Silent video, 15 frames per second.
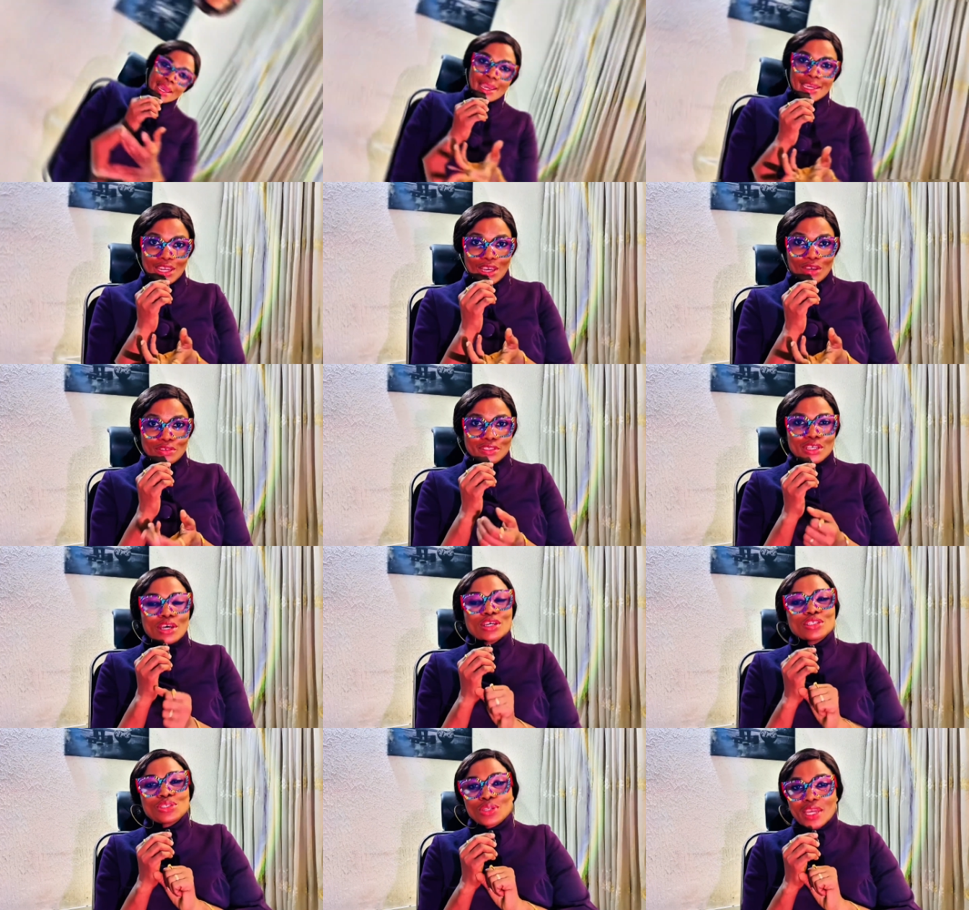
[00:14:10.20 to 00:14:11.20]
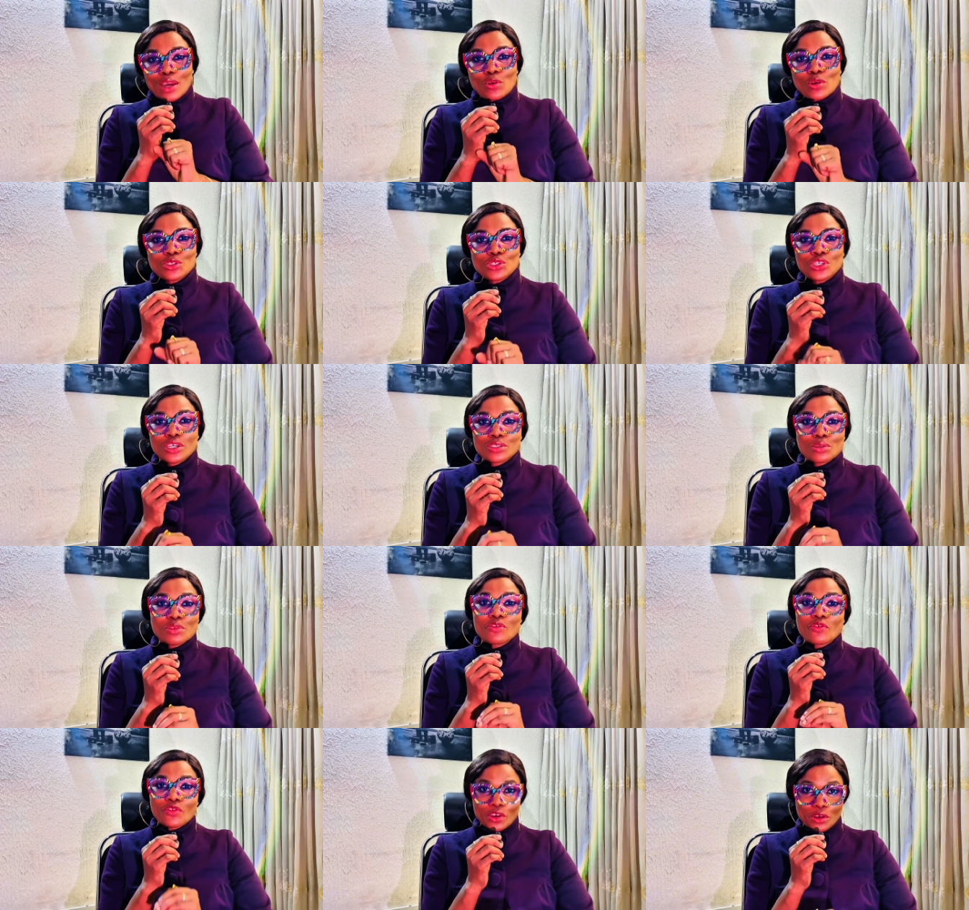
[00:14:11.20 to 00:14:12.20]
Hey loves, today I want to share
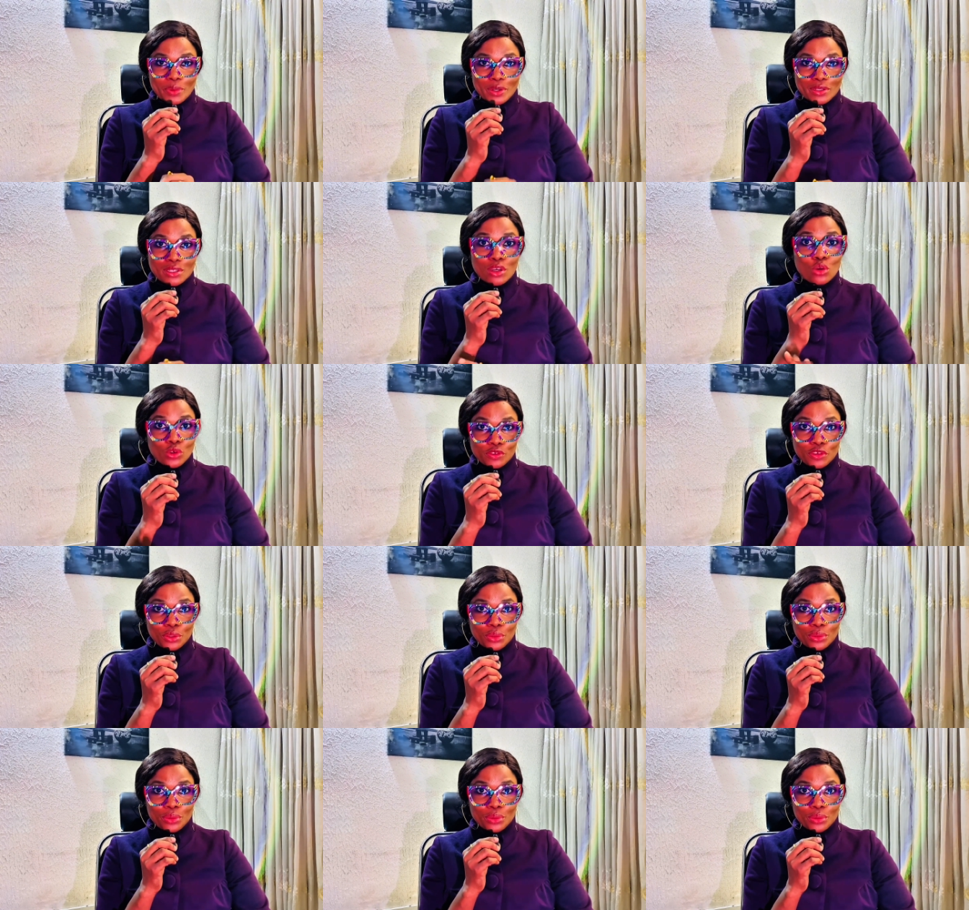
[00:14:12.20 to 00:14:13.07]
something very personal with you.